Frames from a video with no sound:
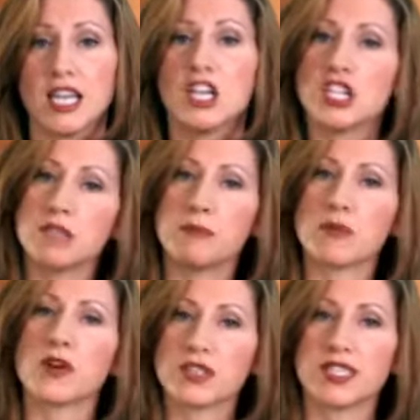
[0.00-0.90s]
She's been
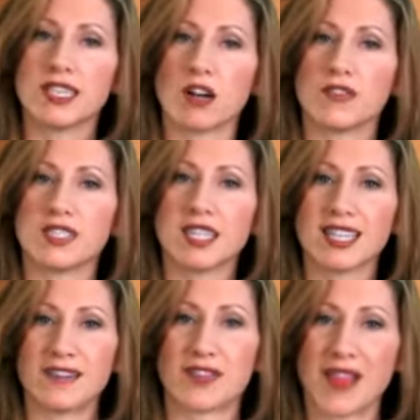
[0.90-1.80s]
rehearsing in our
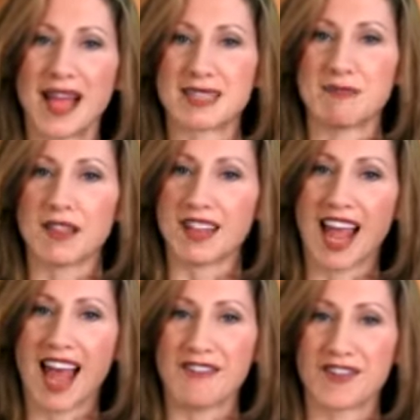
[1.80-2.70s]
facility for the last month and a
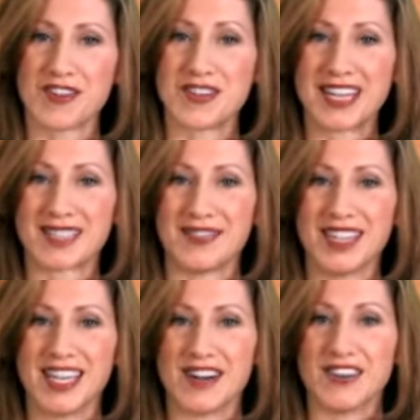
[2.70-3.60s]
half for her next
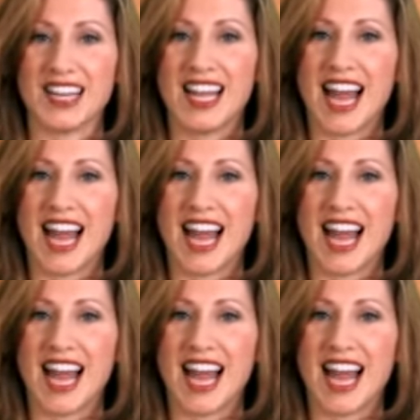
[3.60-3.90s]
video,